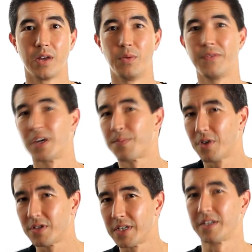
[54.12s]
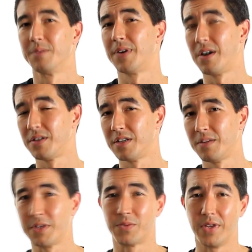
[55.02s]
We've done a processor
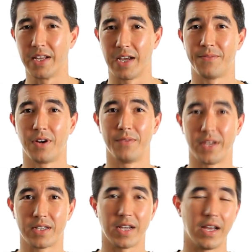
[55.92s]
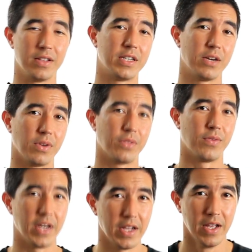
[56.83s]
comparison between the A5X and the Tegra
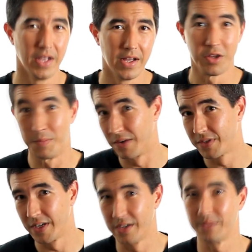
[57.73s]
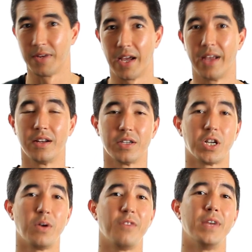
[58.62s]
3, you might have seen it, and
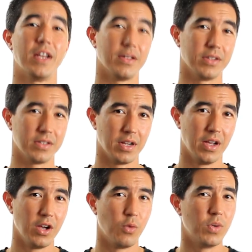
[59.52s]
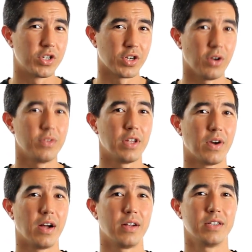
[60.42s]
so have many others, which show
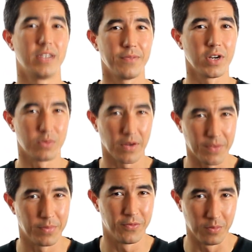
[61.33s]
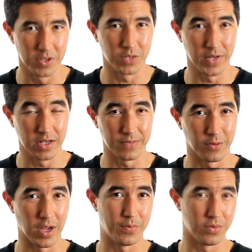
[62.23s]
there are definite graphic performance wins
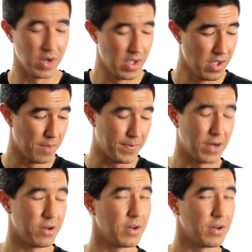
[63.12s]
for Apple, but